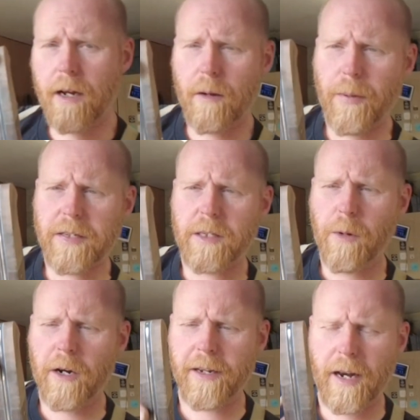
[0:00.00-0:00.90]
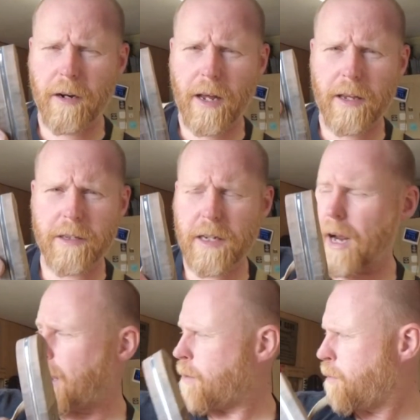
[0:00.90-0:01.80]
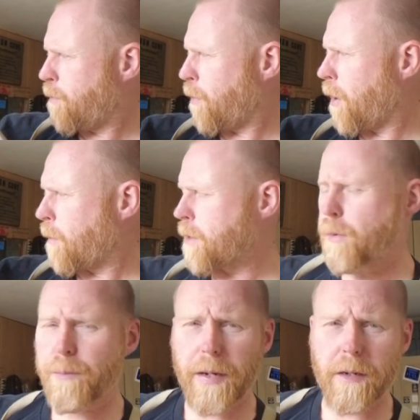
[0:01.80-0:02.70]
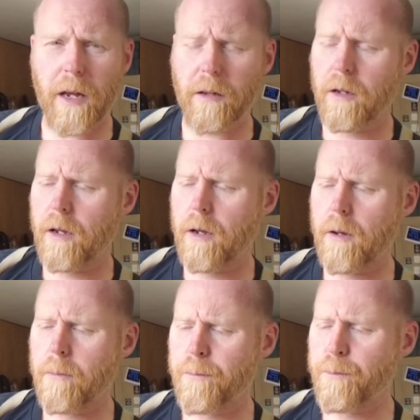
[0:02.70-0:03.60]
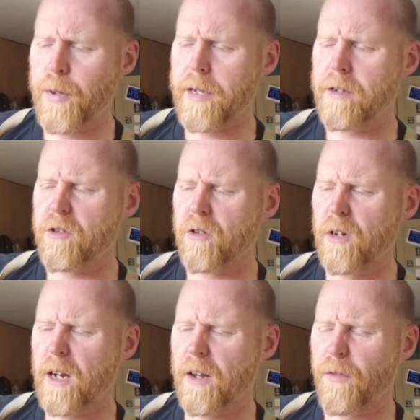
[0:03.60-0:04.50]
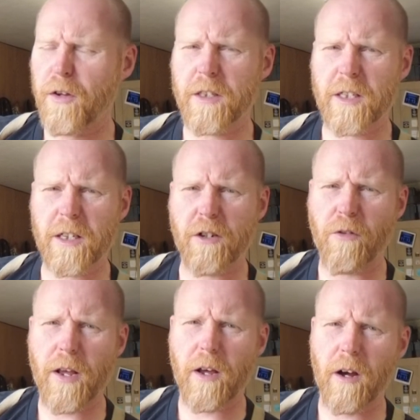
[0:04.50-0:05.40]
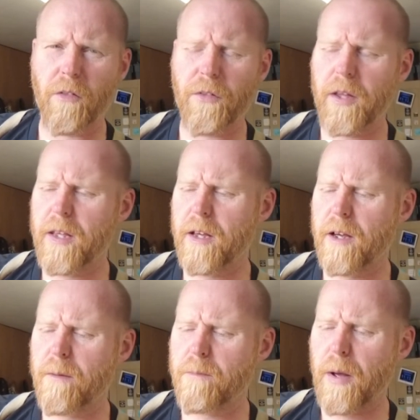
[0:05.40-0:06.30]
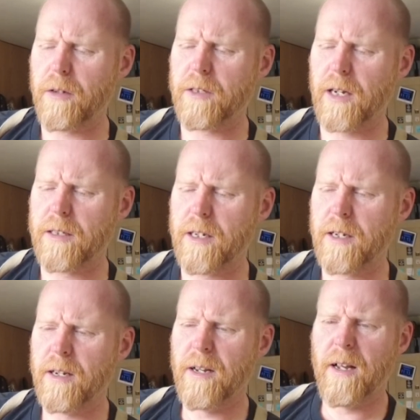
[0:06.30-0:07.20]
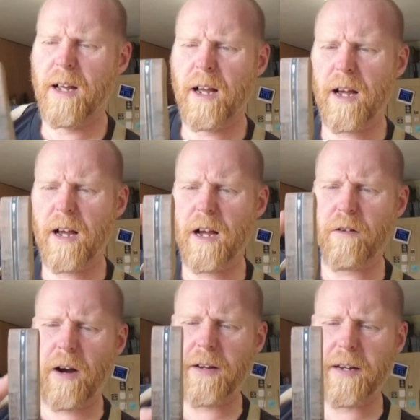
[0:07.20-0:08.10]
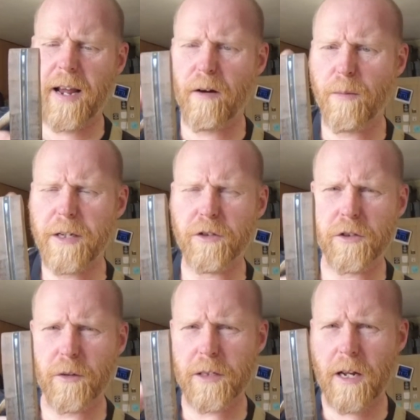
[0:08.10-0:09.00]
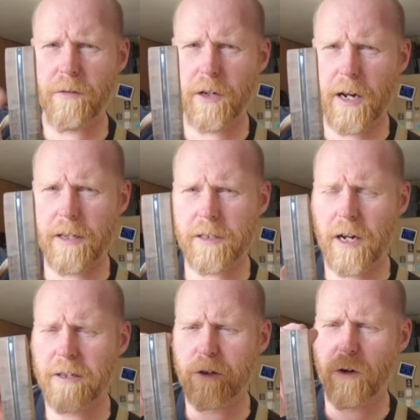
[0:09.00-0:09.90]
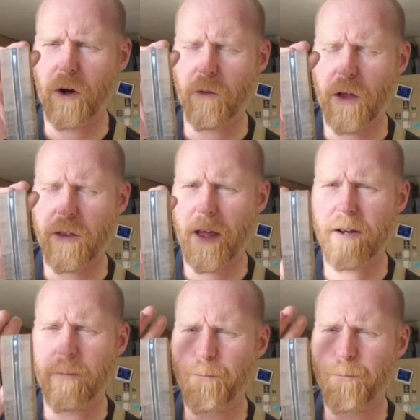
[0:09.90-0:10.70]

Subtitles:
basically mark it down on either side, put it on into a big sort of like 36 grit on the belt sander, and grind it down a bit just so it's level on either side, so I know that then